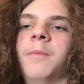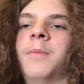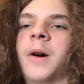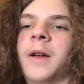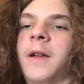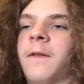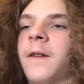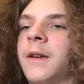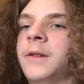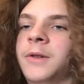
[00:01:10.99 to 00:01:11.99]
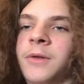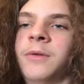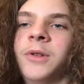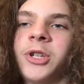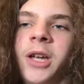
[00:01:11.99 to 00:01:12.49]
But if I
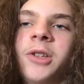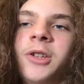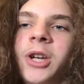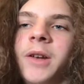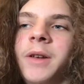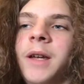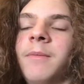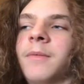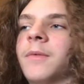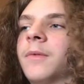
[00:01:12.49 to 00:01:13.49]
do change the channel name,